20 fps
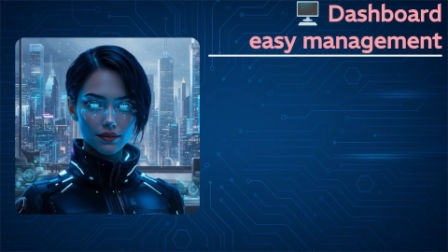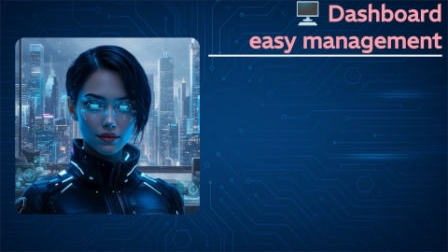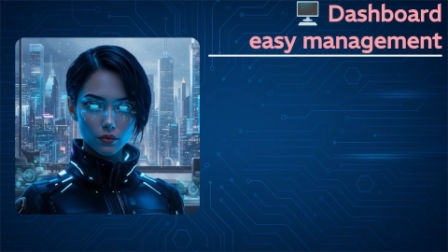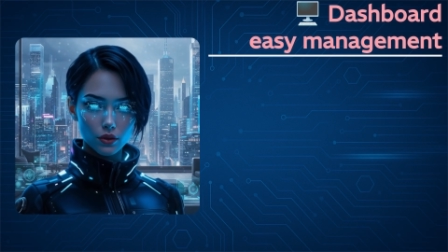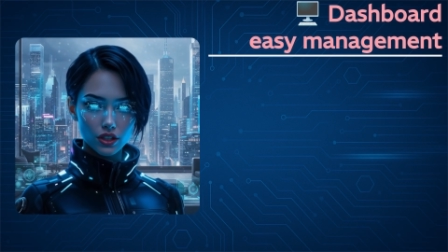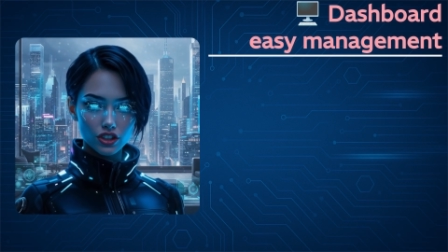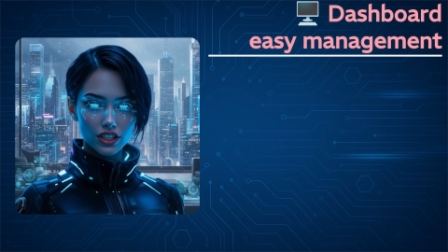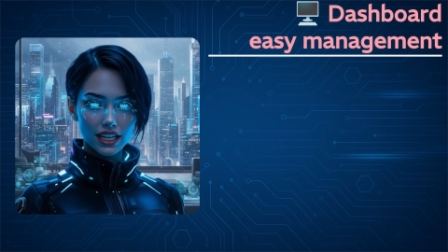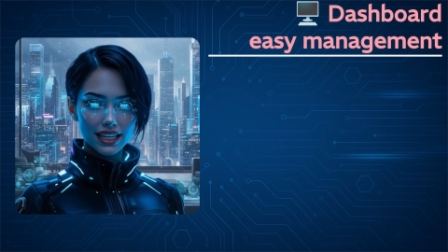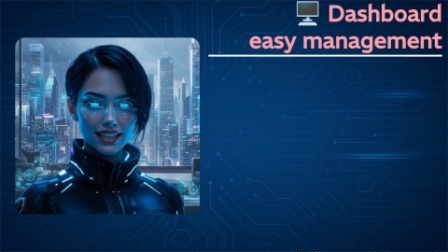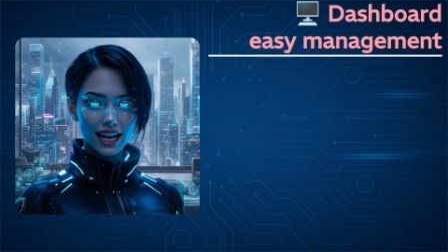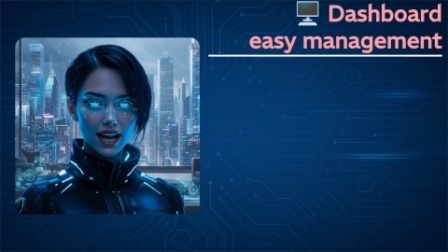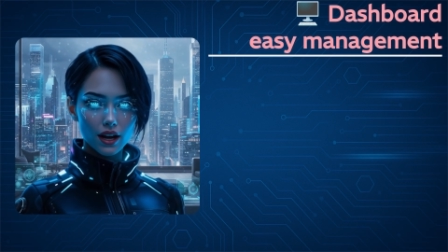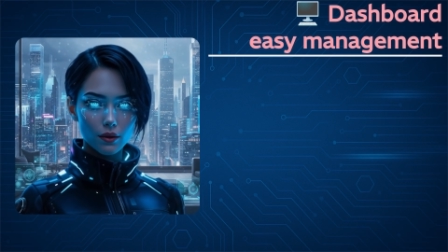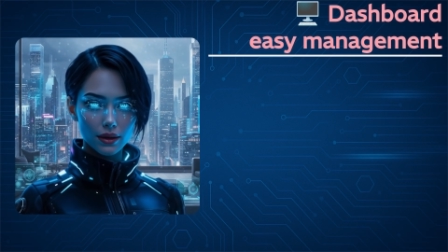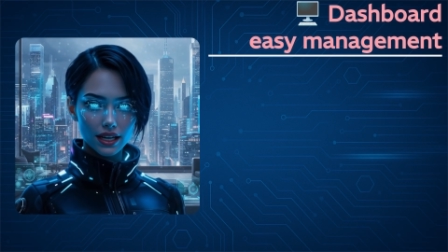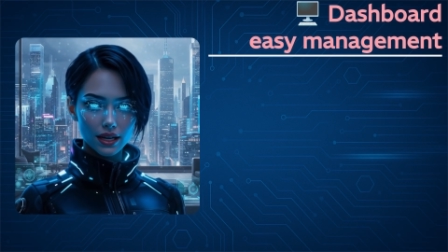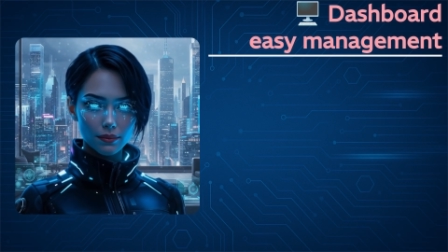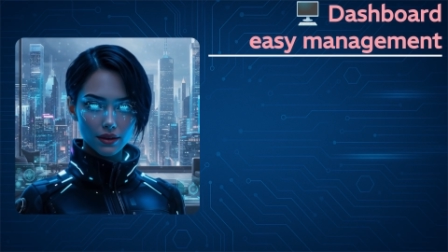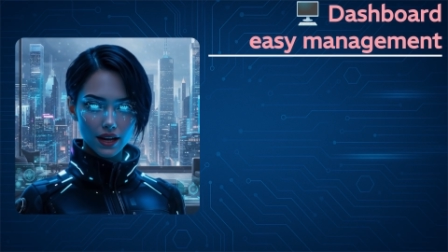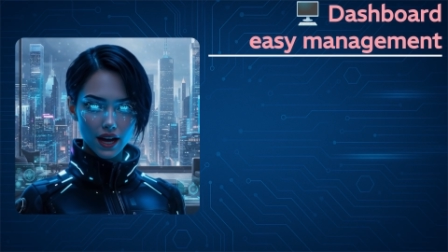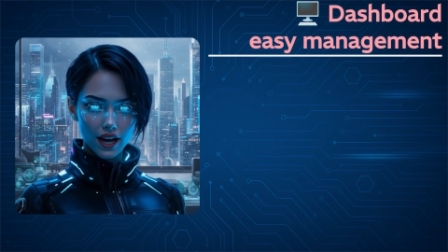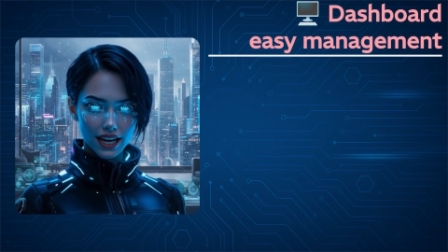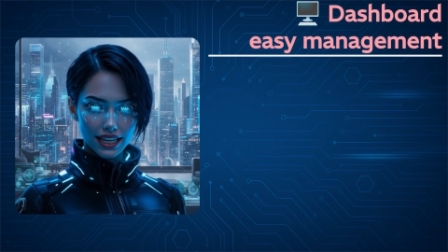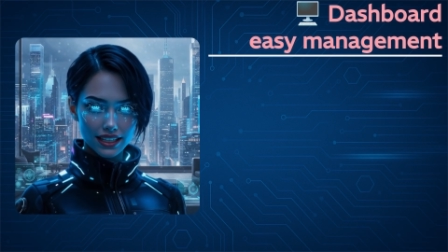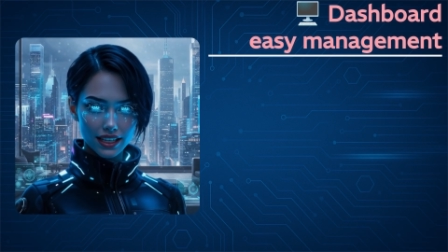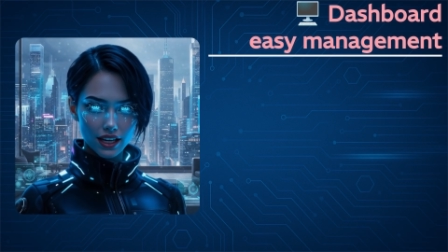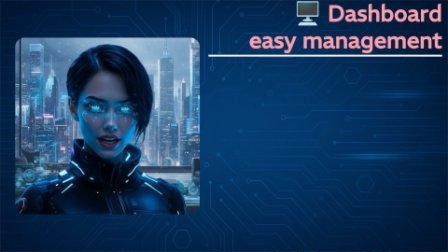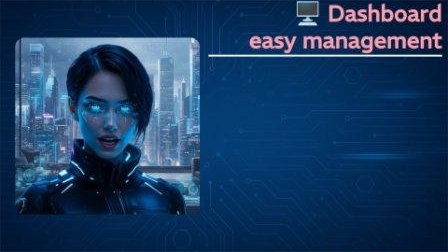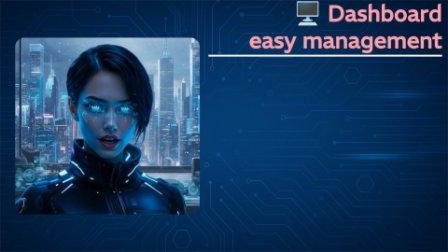which can now be
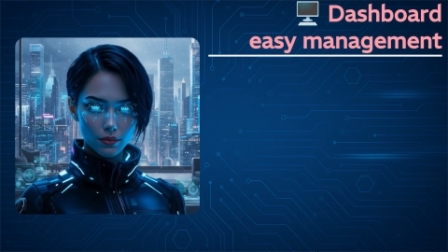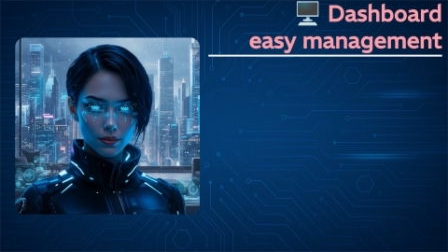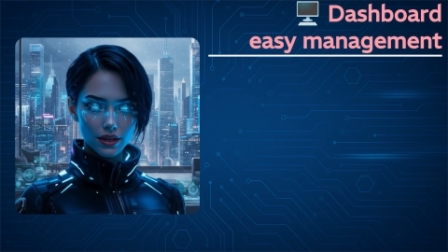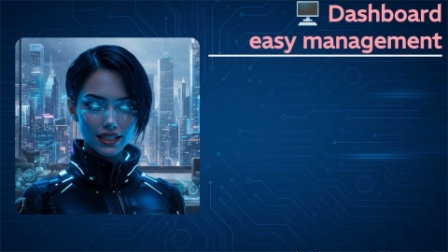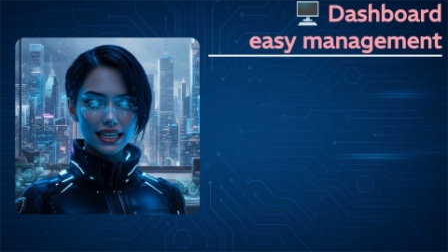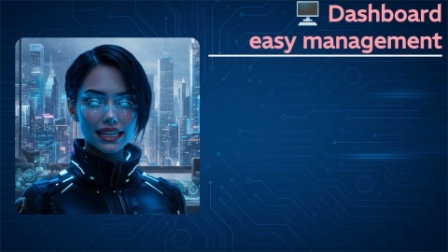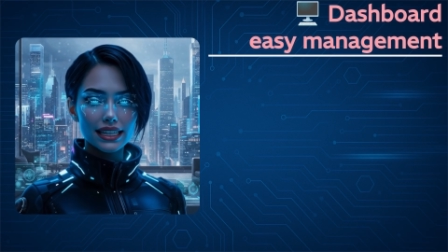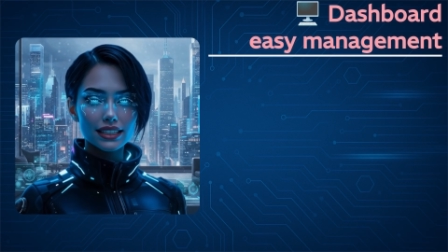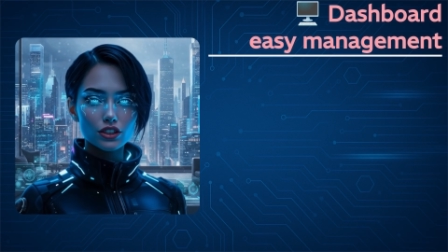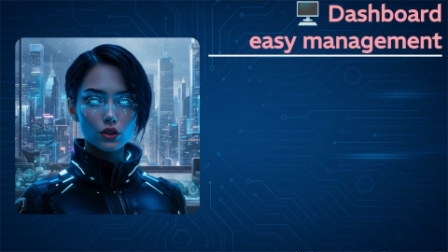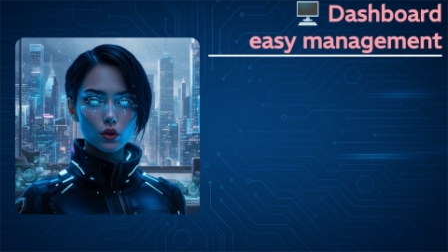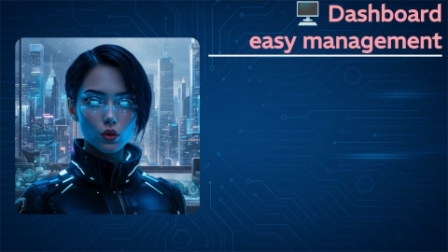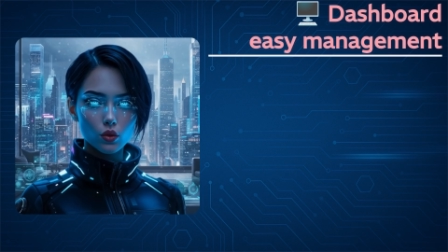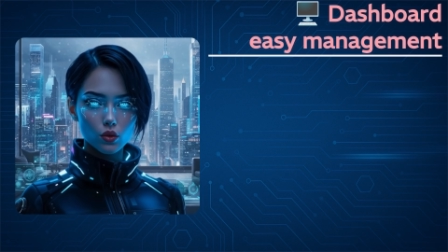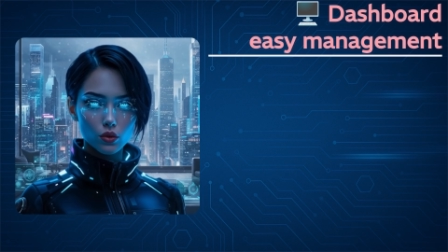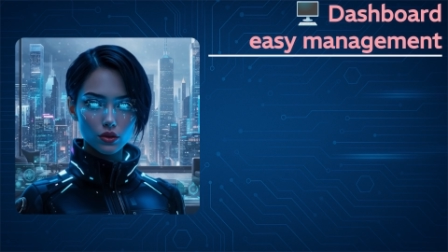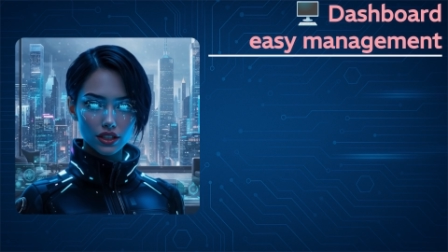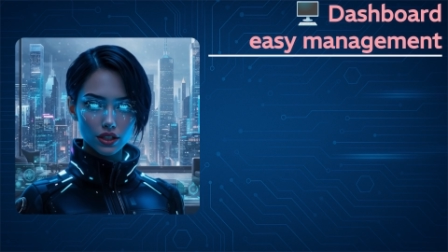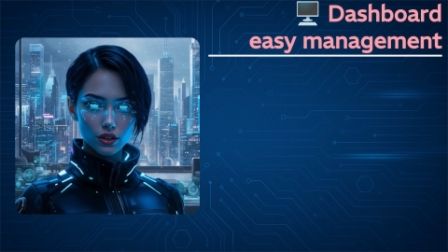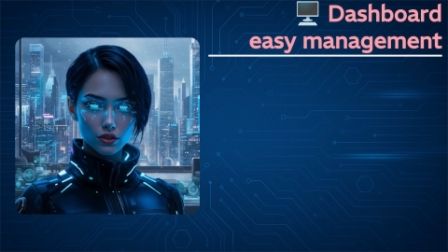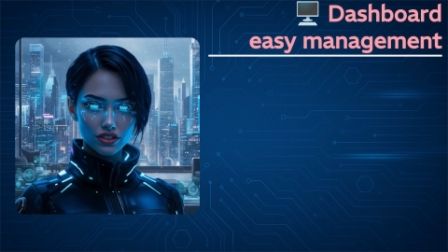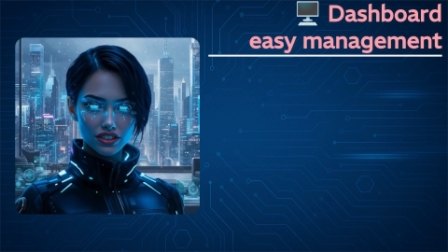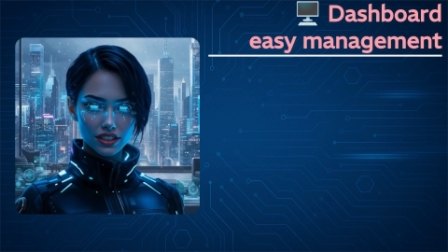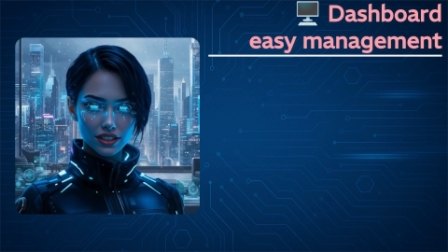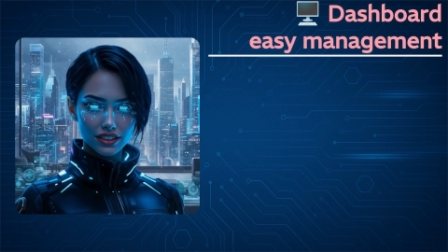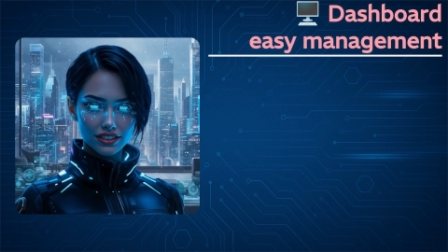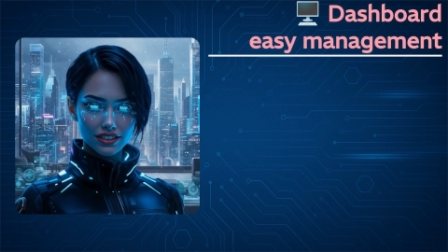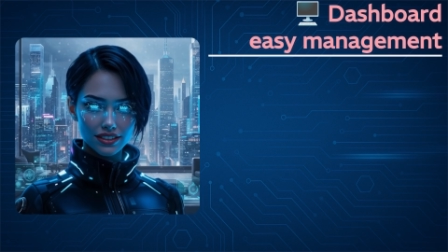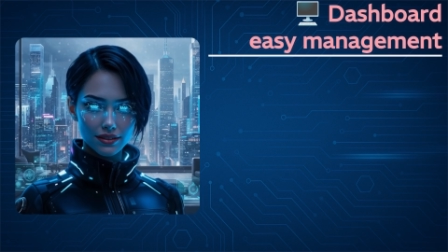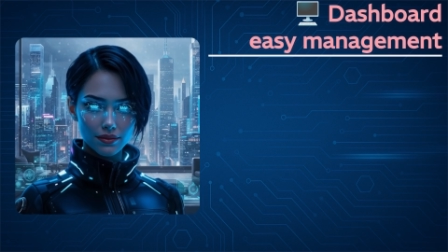applied globally to all
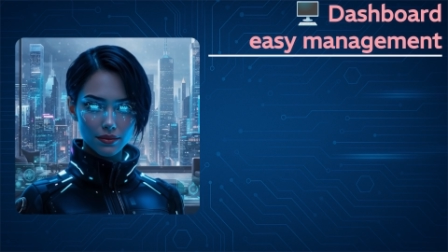users.